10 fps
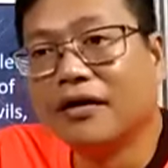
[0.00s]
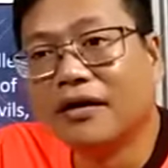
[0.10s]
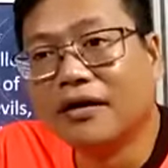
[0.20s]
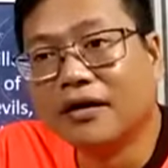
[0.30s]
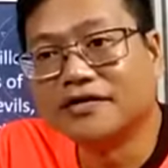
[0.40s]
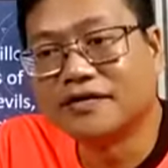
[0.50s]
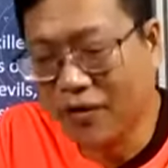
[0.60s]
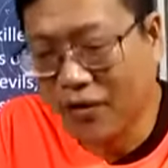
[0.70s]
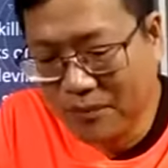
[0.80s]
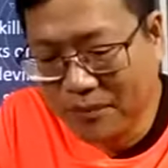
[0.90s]
it's now
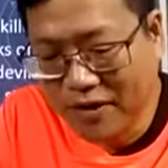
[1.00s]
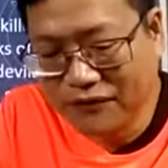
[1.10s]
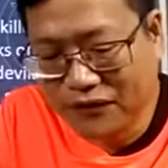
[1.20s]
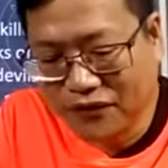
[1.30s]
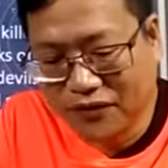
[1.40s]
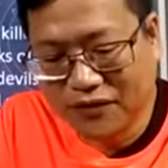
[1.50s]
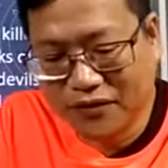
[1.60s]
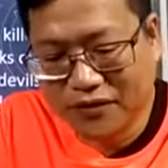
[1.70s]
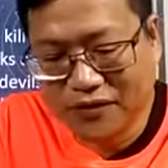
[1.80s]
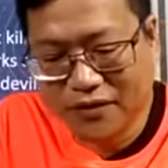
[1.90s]
open
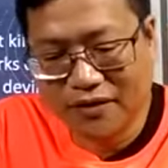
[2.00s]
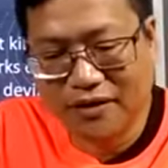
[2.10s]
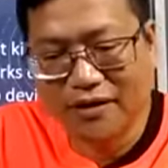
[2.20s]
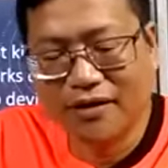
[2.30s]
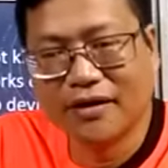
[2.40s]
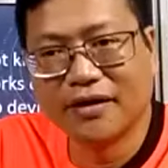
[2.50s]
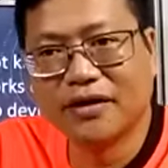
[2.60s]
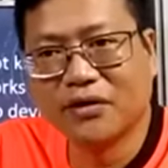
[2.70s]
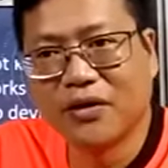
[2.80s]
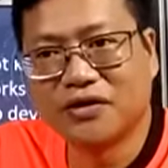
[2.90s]
for
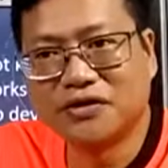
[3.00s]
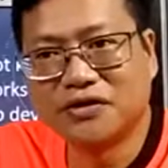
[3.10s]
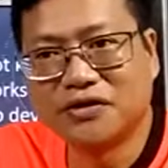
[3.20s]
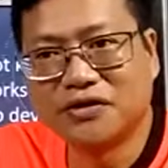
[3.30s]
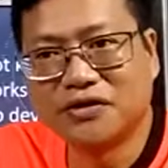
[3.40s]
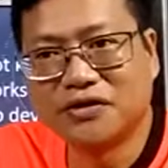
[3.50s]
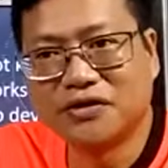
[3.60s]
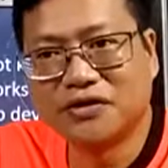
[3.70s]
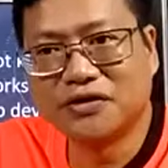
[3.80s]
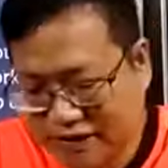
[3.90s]
questions, if you
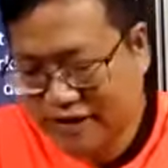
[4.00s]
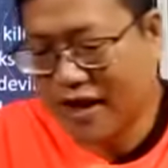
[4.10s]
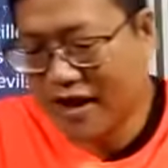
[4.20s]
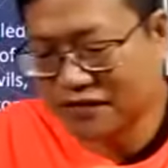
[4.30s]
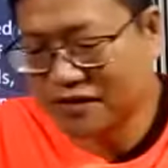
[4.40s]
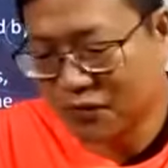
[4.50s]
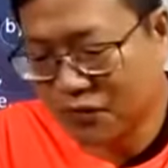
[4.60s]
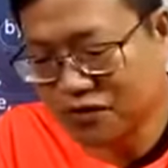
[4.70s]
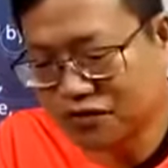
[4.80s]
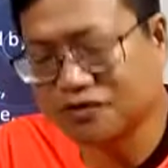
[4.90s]
still have some
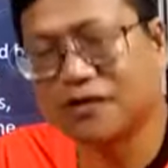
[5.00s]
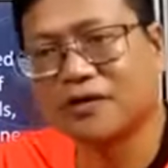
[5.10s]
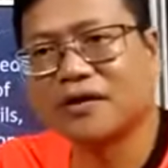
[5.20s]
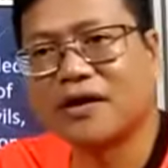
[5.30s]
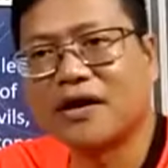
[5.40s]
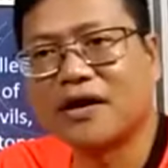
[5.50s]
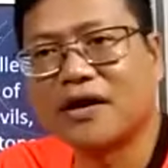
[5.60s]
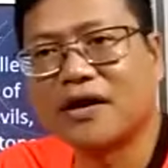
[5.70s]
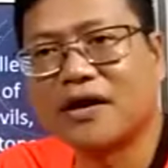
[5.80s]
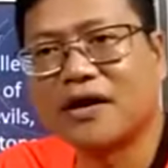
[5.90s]
questions or
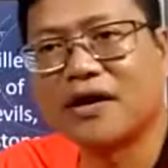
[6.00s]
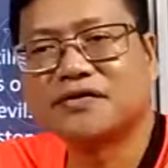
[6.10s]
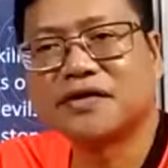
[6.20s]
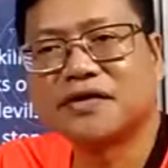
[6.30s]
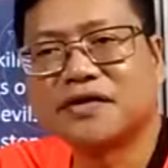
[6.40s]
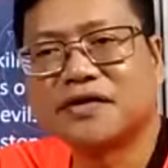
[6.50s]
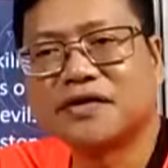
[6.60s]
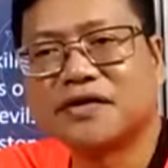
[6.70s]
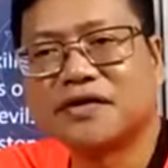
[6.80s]
clarifications regarding this.